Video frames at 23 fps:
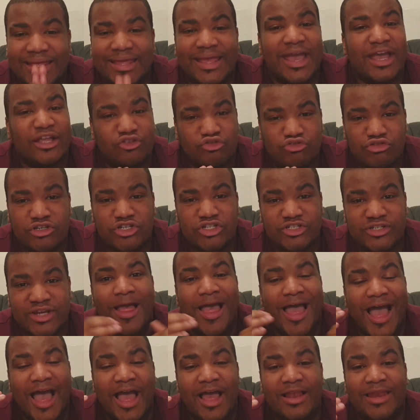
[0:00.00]
get Trish
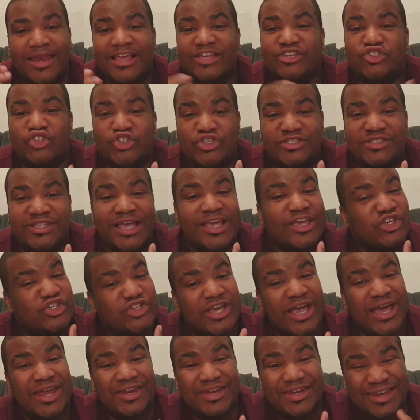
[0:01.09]
now. Let's just say she
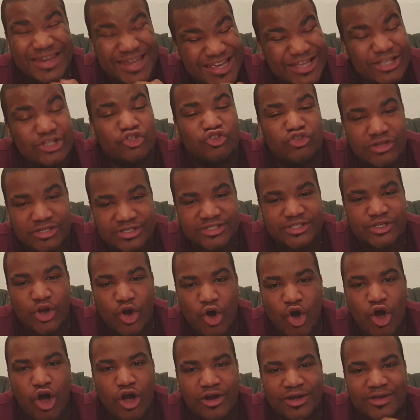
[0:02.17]
had an interesting
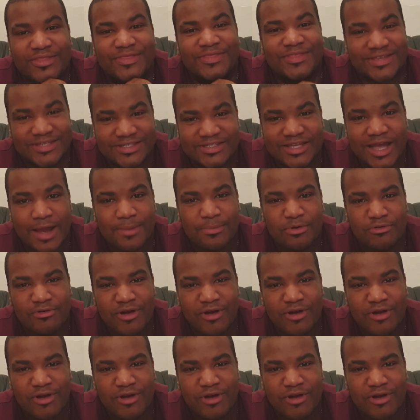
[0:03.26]
arc this time